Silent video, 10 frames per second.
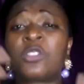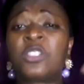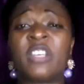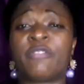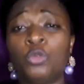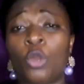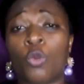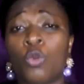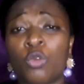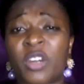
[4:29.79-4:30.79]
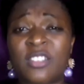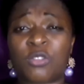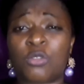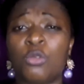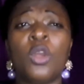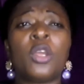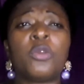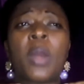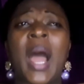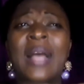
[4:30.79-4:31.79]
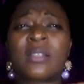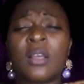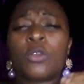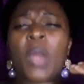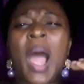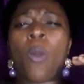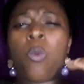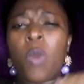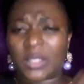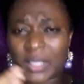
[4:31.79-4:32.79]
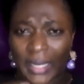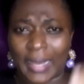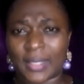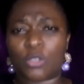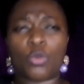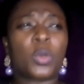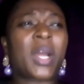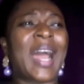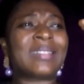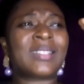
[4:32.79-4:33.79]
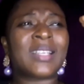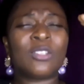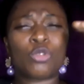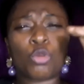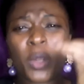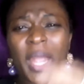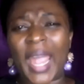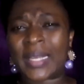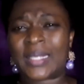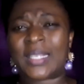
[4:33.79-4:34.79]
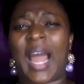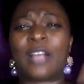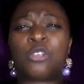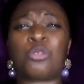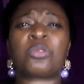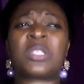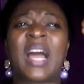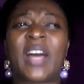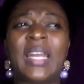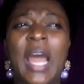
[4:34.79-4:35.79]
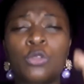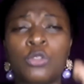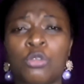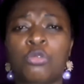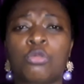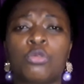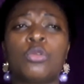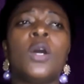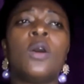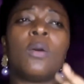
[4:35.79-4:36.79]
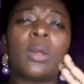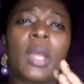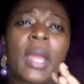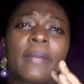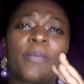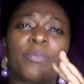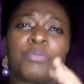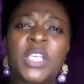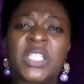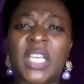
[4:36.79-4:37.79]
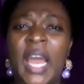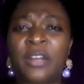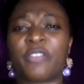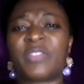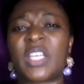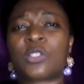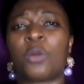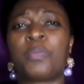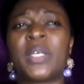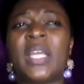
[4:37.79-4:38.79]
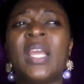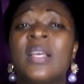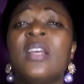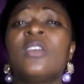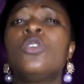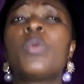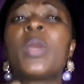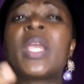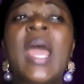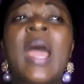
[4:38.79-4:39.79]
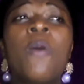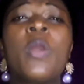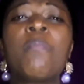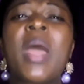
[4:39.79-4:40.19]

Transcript: even know who raised you. You are you are worthless. You can't do anything. I shouldn't have allowed you to uh, uh be the head of this company. You will hear women